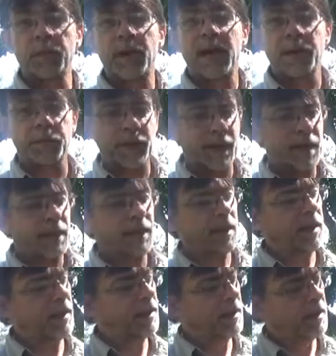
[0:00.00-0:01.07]
backpack,
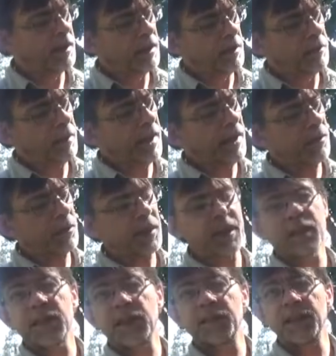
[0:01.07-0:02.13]

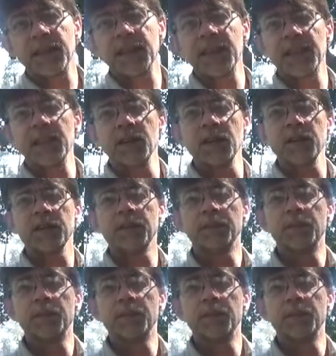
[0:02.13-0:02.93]
Pathway 70 liter.